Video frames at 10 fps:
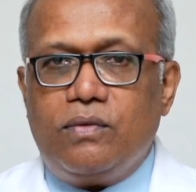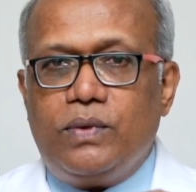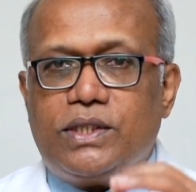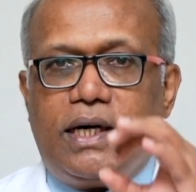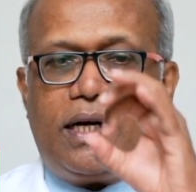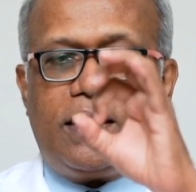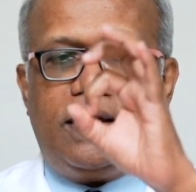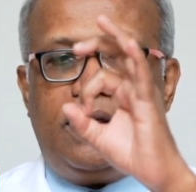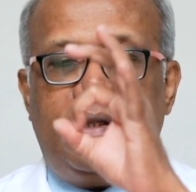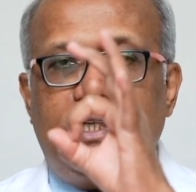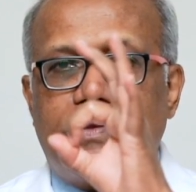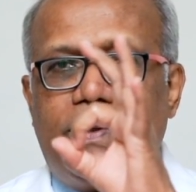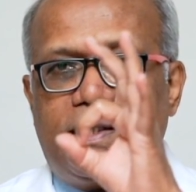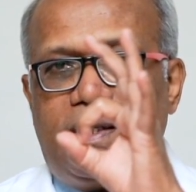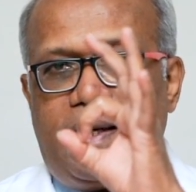which are this
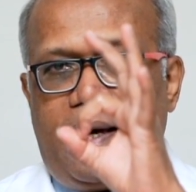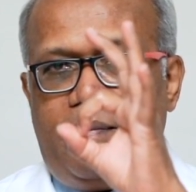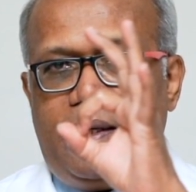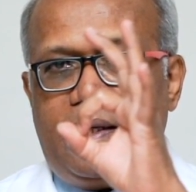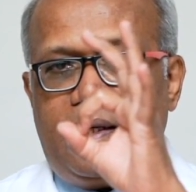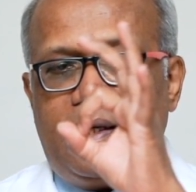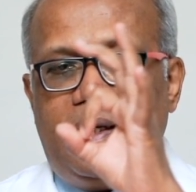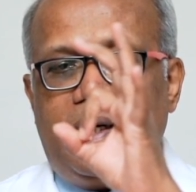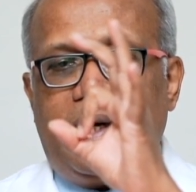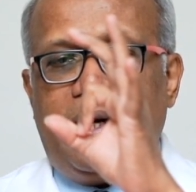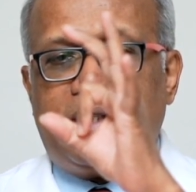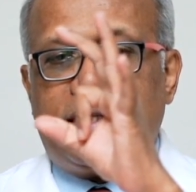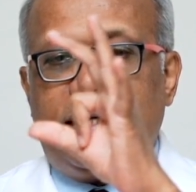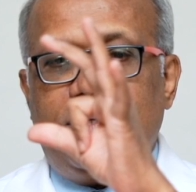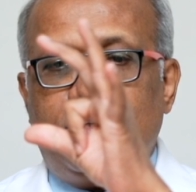much in diameter, gets
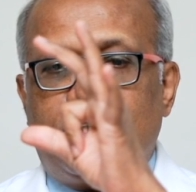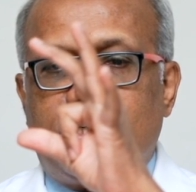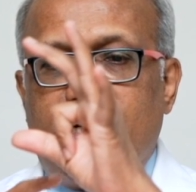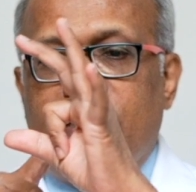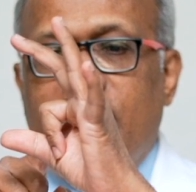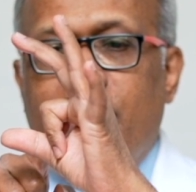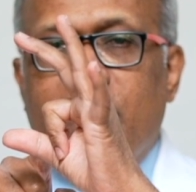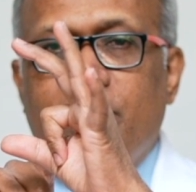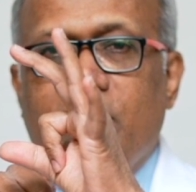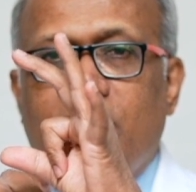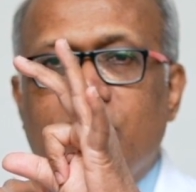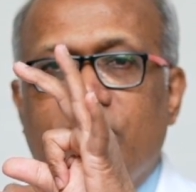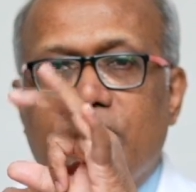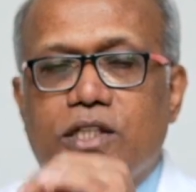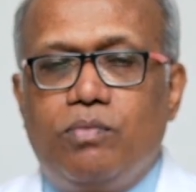reduced and the diameter becomes
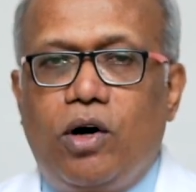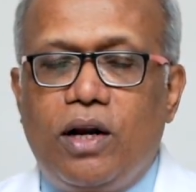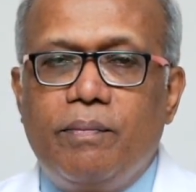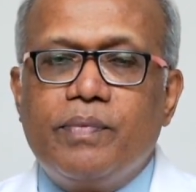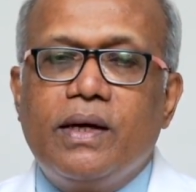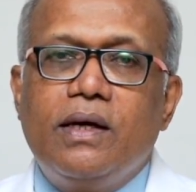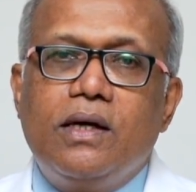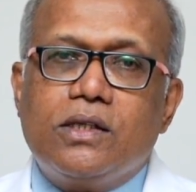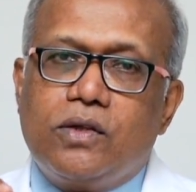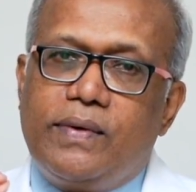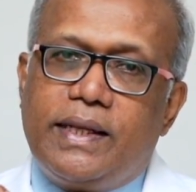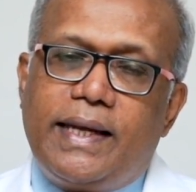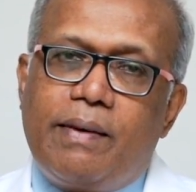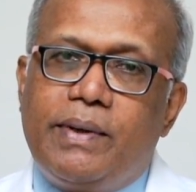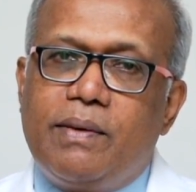very small. So when the
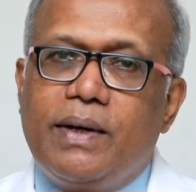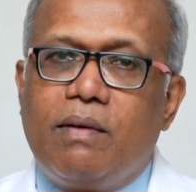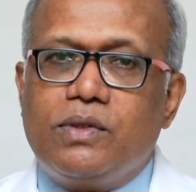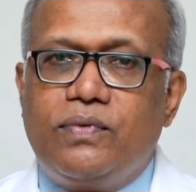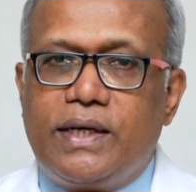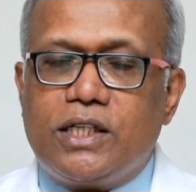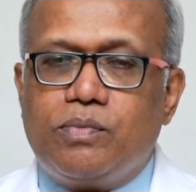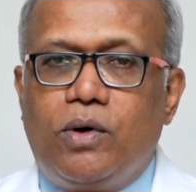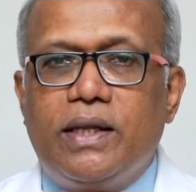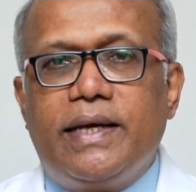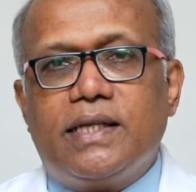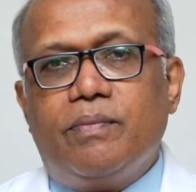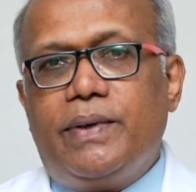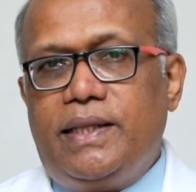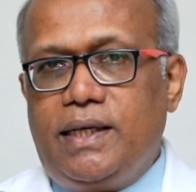diameter becomes very small, there is a
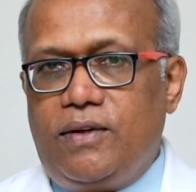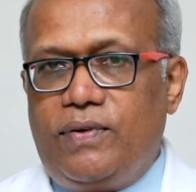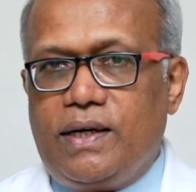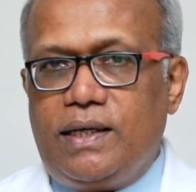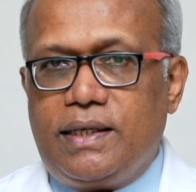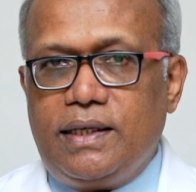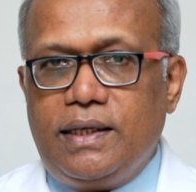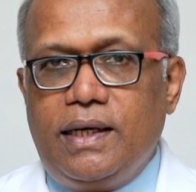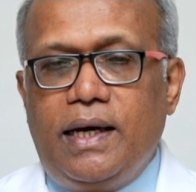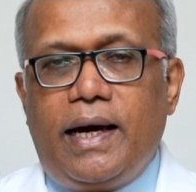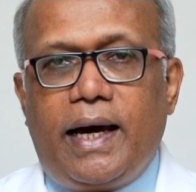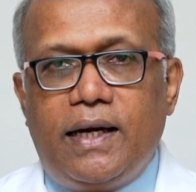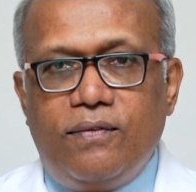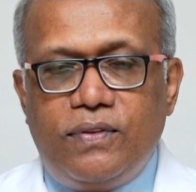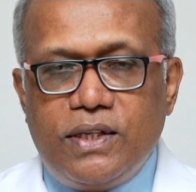breathing difficulty.
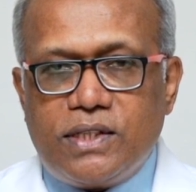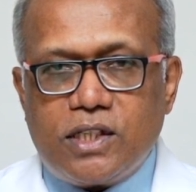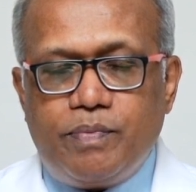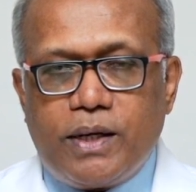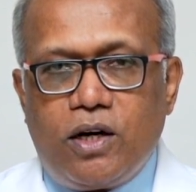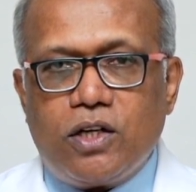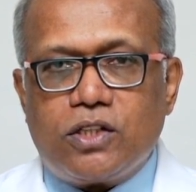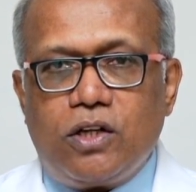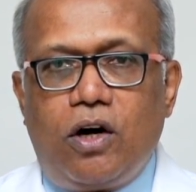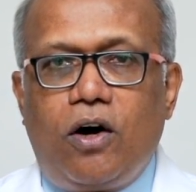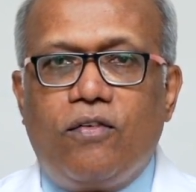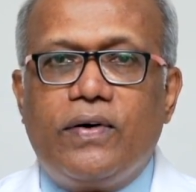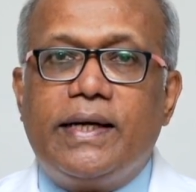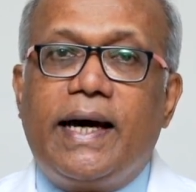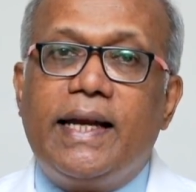And if this is because of
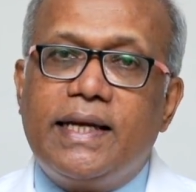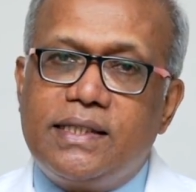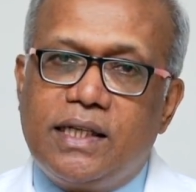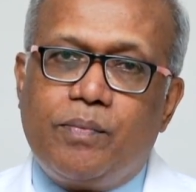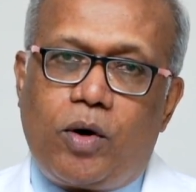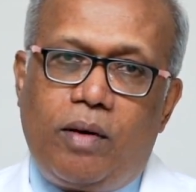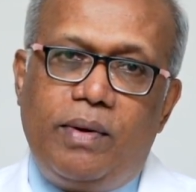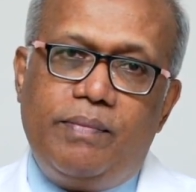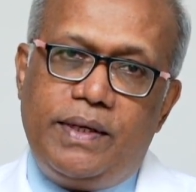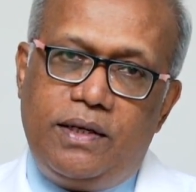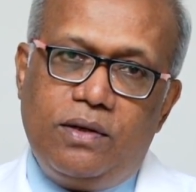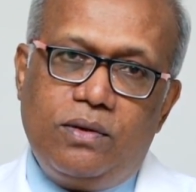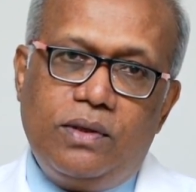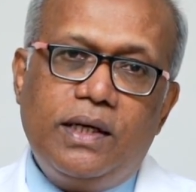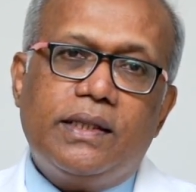an allergic problem in
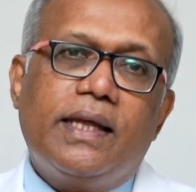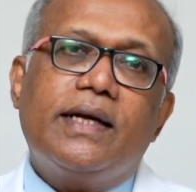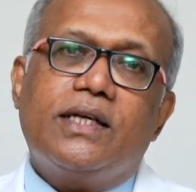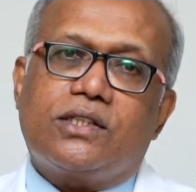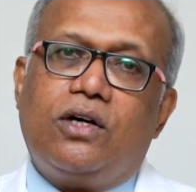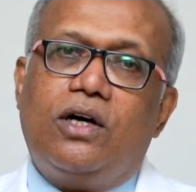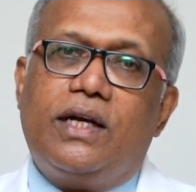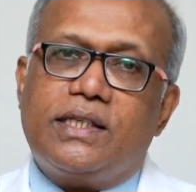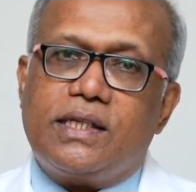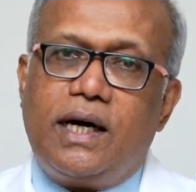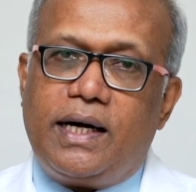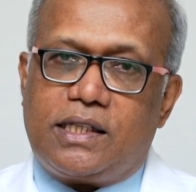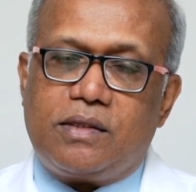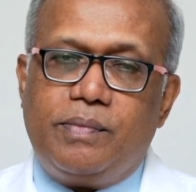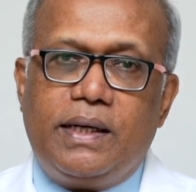you, then it is called as
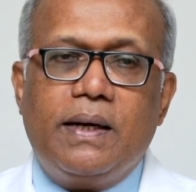asthma.